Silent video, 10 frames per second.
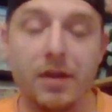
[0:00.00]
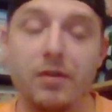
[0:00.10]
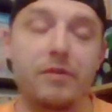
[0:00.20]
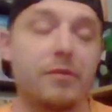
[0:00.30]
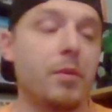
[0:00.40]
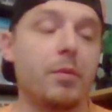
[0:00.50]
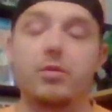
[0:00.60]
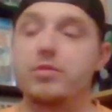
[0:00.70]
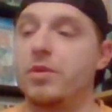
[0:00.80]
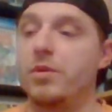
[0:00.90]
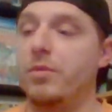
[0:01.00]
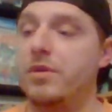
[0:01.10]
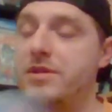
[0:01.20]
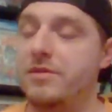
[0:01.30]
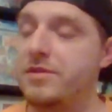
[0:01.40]
I don't even remember which one it
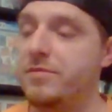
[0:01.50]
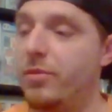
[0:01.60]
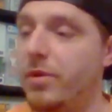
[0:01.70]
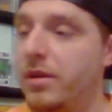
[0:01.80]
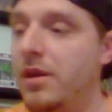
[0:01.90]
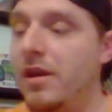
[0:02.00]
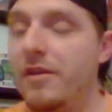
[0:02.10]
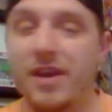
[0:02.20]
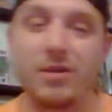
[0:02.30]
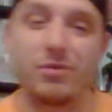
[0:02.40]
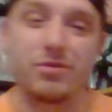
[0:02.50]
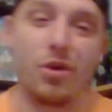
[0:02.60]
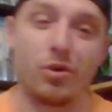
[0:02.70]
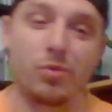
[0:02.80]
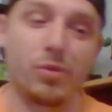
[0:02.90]
was at this point. I think it was
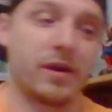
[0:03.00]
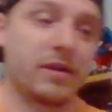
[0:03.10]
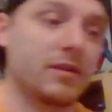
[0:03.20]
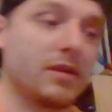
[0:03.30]
hardware.